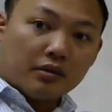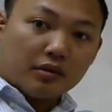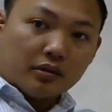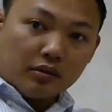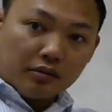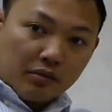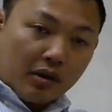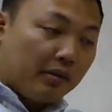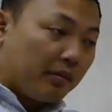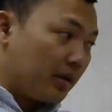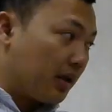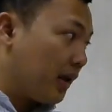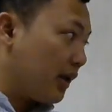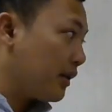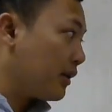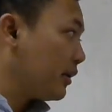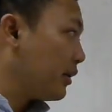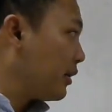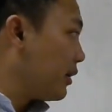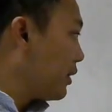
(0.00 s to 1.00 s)
Remember that.
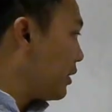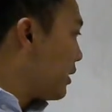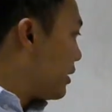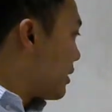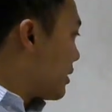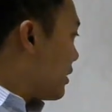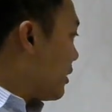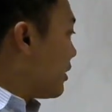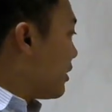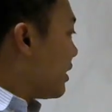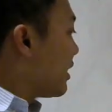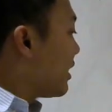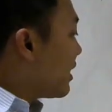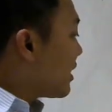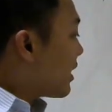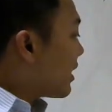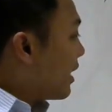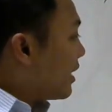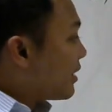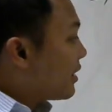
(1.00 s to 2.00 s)
So in this
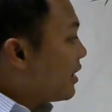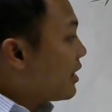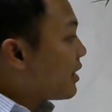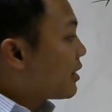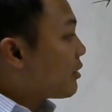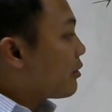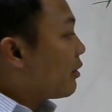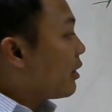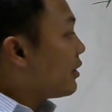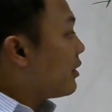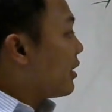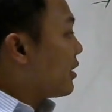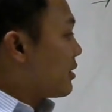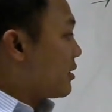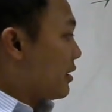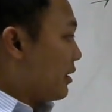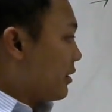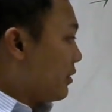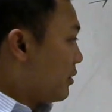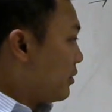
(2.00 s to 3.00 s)
case, d greater than
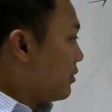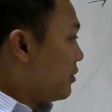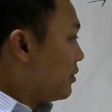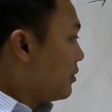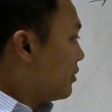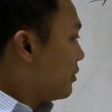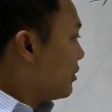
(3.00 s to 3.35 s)
0,